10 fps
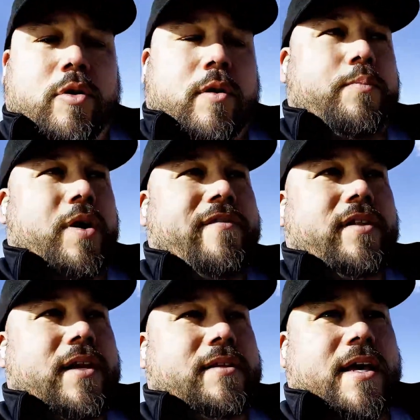
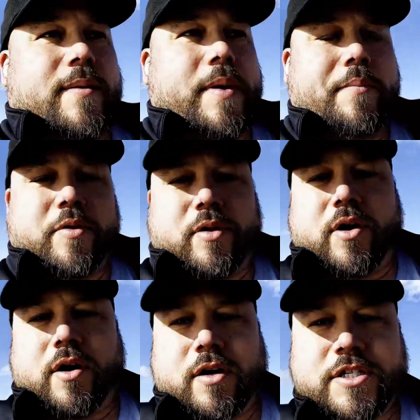prevalent that people
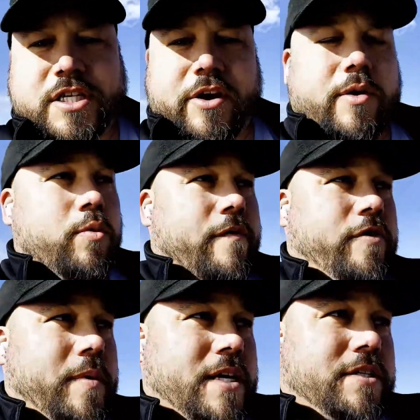are sharing more
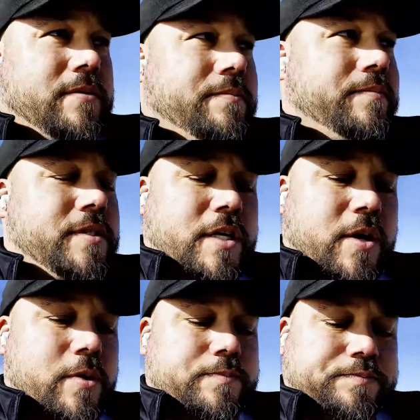information.
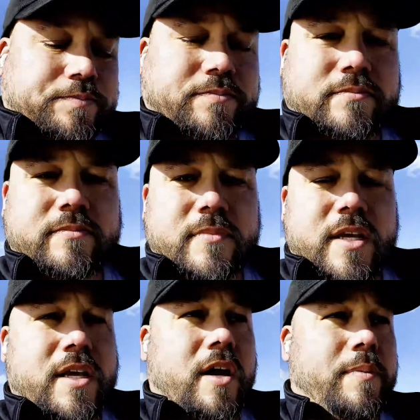So,
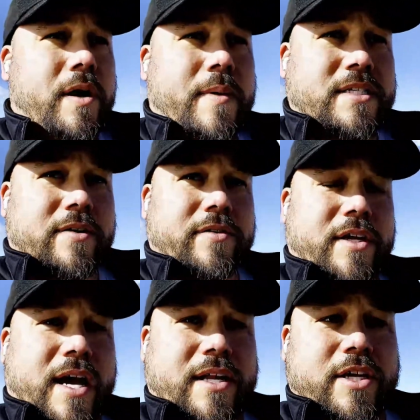you know, pretty much
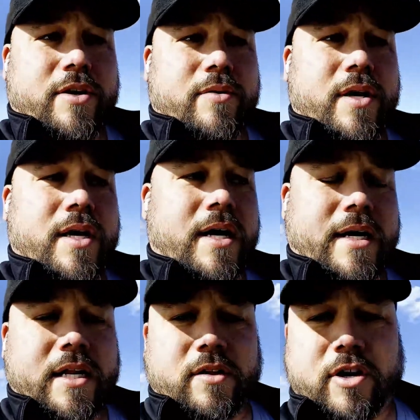everything I do, I
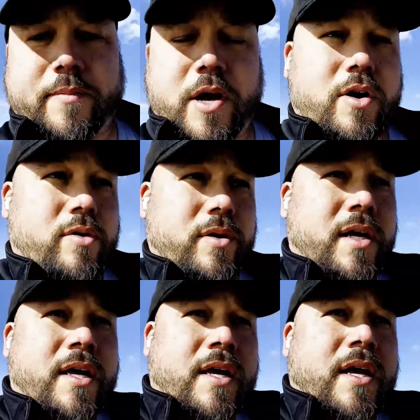didn't learn on my own.
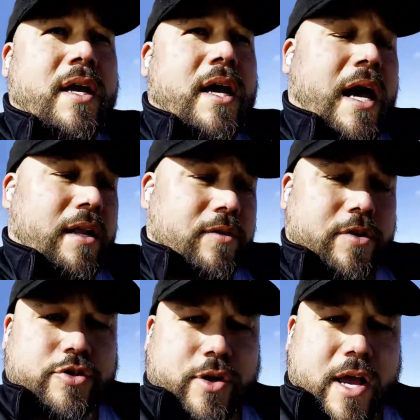I learned
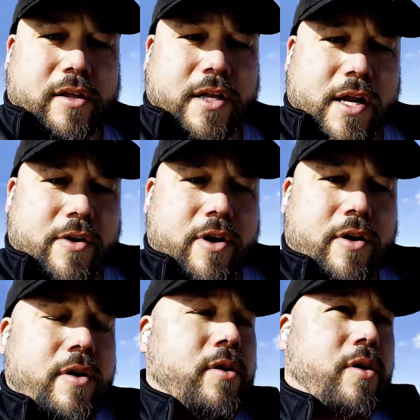through trial and
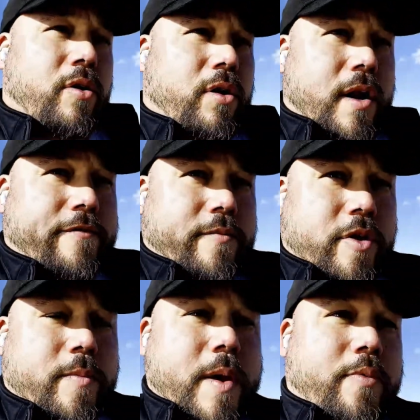error, or learning from
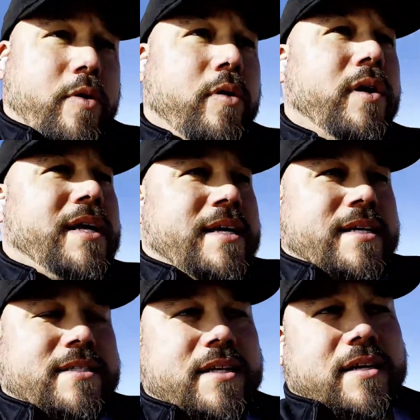other people.
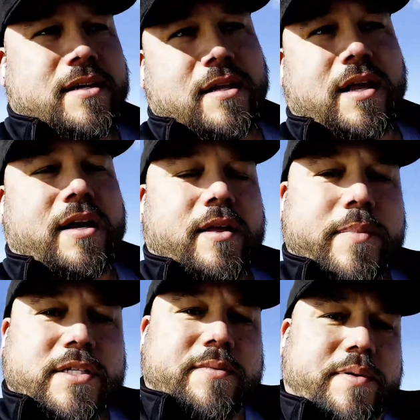Took a lot of the
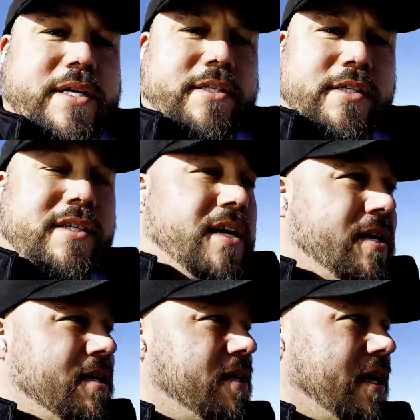bits and pieces
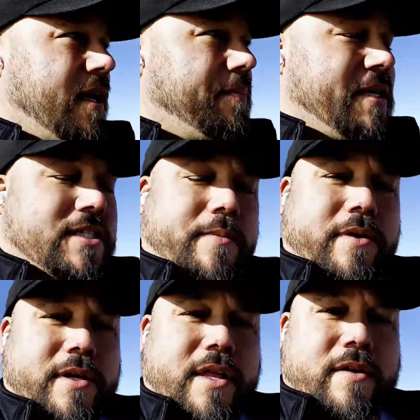and pieced them all
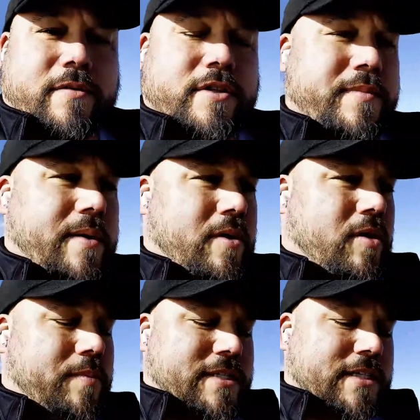together to make my
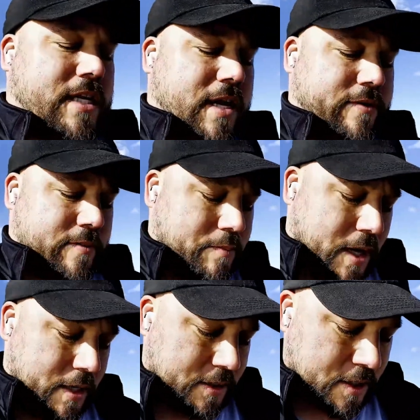own business out of it. But